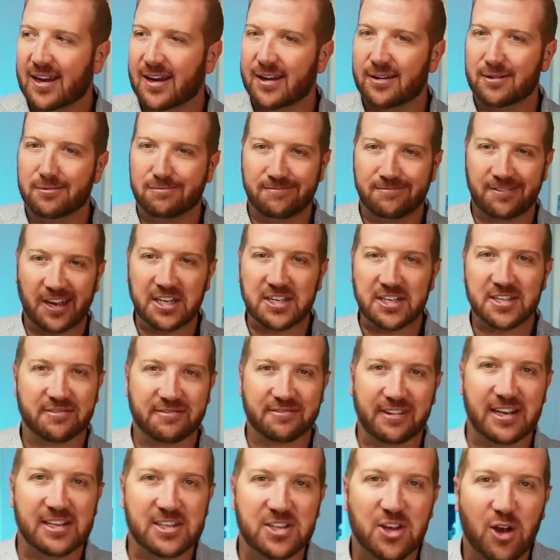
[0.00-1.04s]

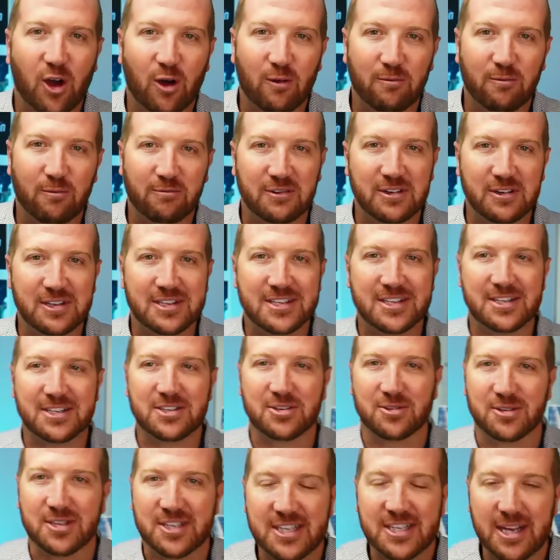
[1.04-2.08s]
face-to-face conferences
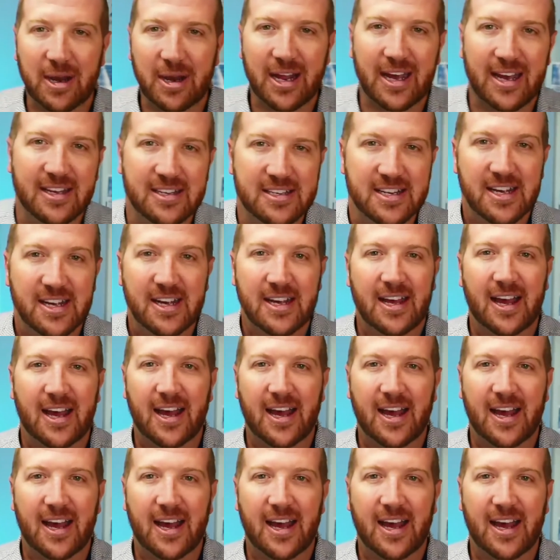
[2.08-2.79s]
or seminars,